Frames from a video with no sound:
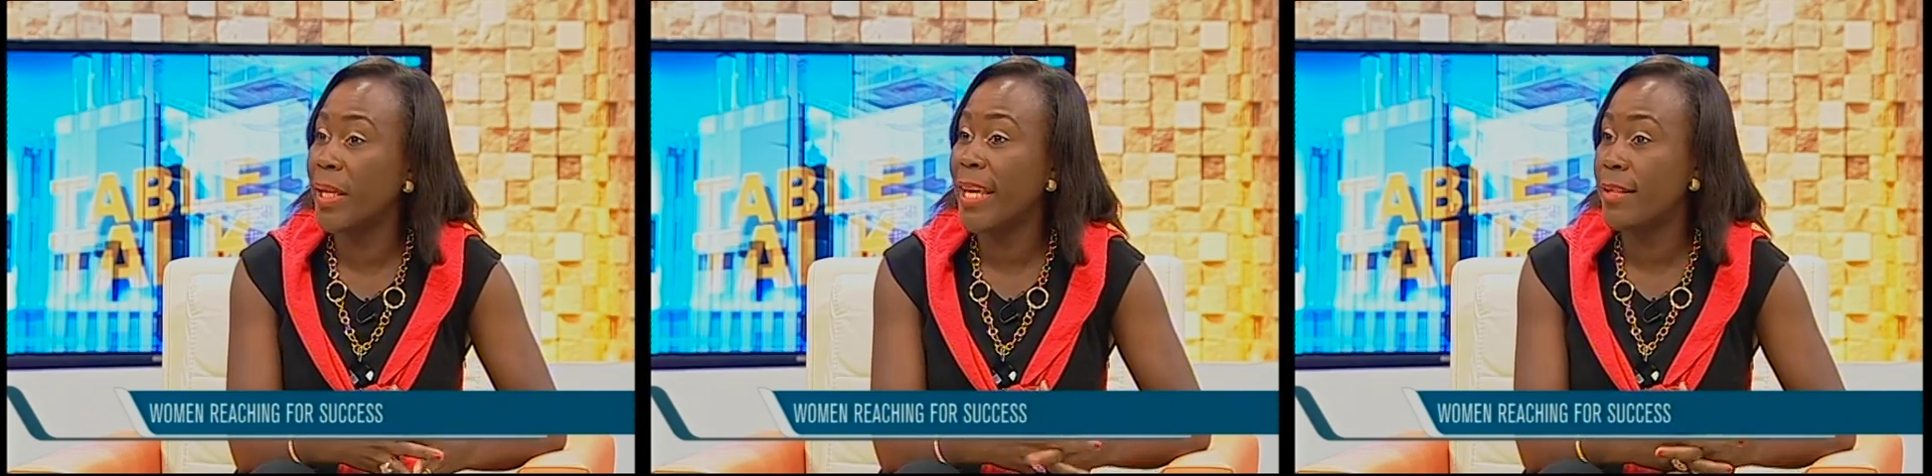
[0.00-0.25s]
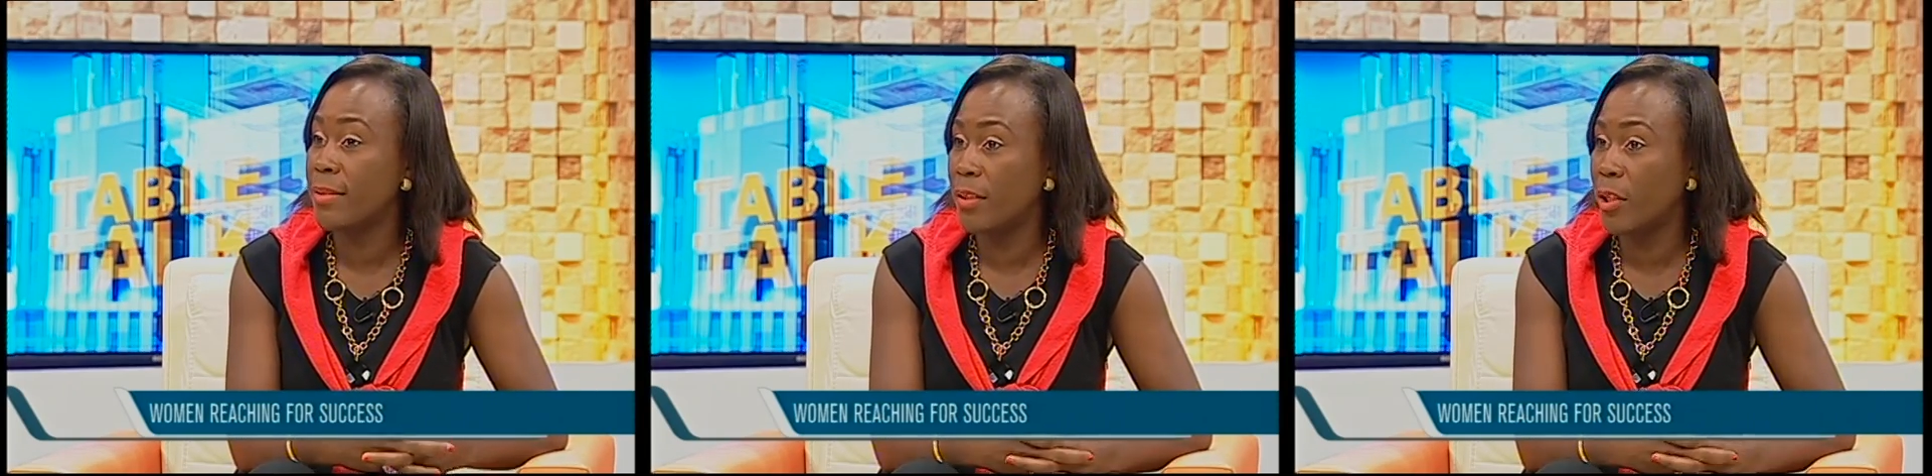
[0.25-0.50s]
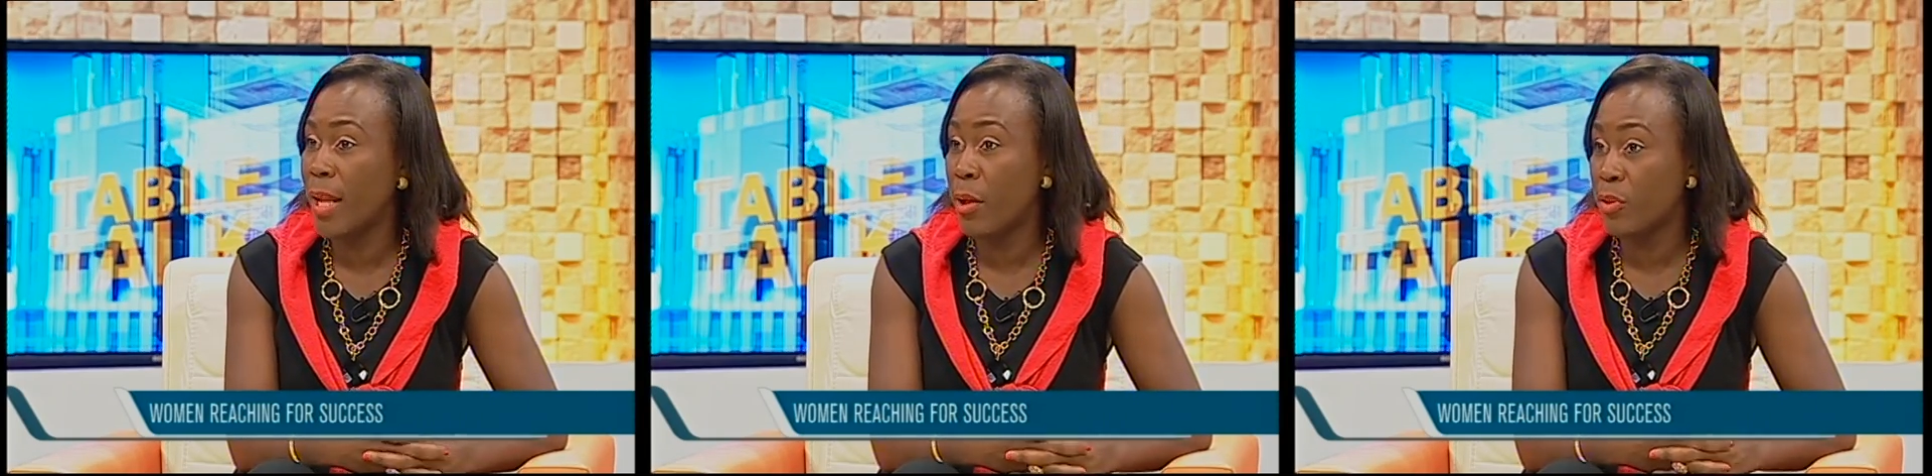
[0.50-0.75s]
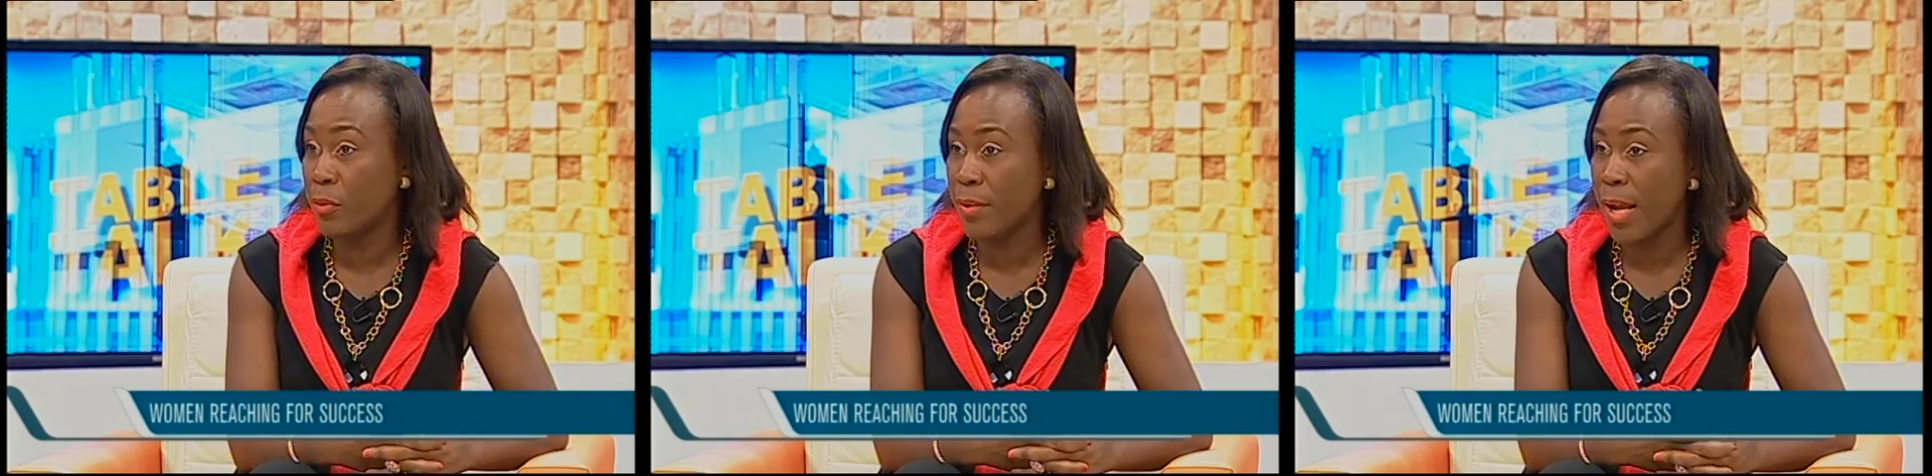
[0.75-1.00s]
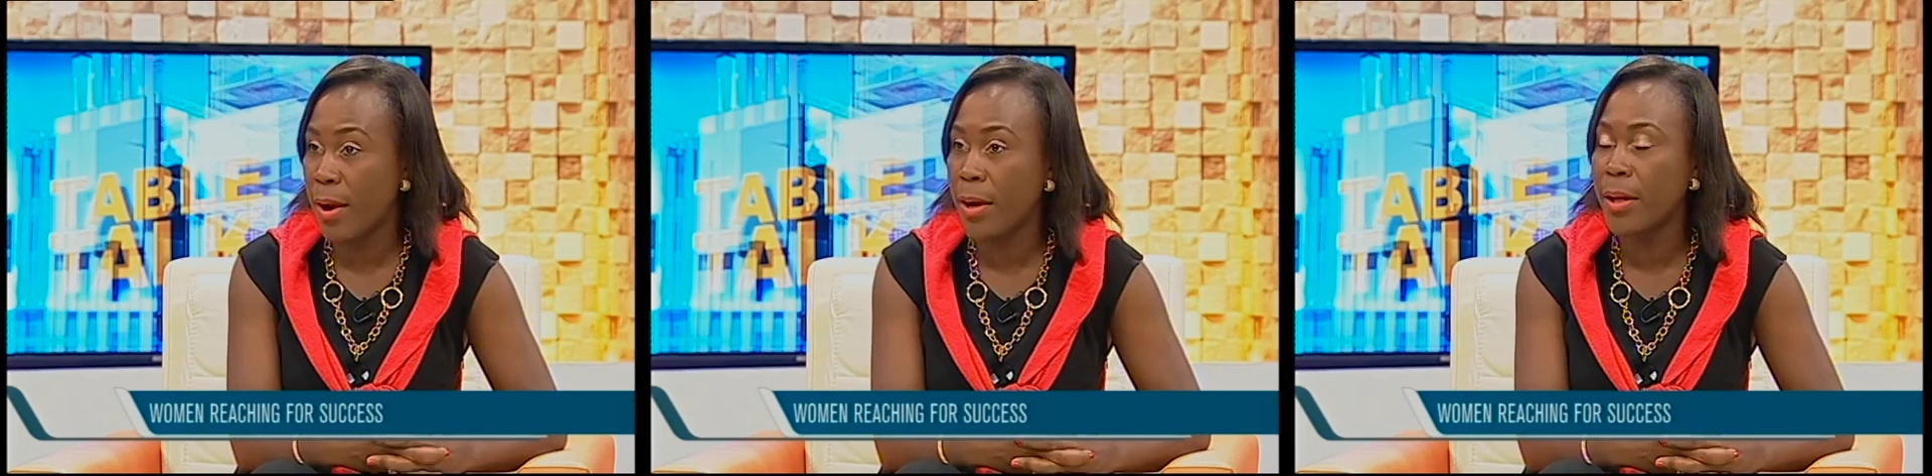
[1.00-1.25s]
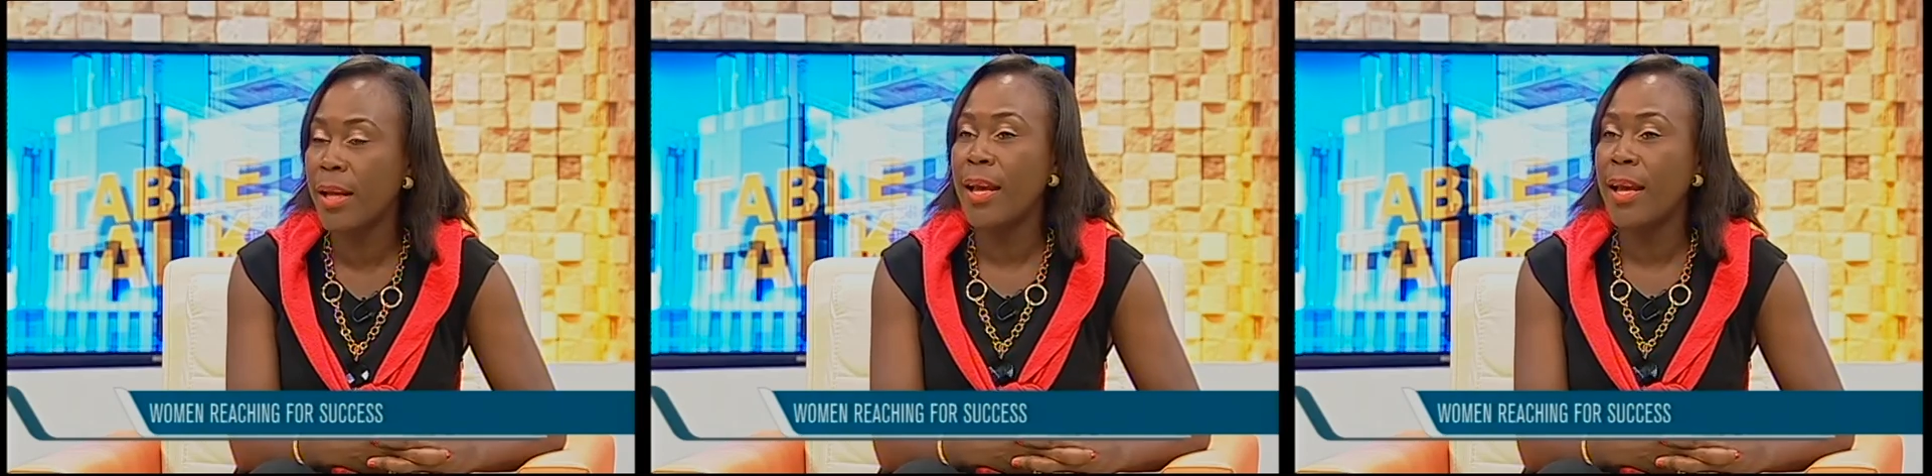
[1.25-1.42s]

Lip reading: case study on House of Tara.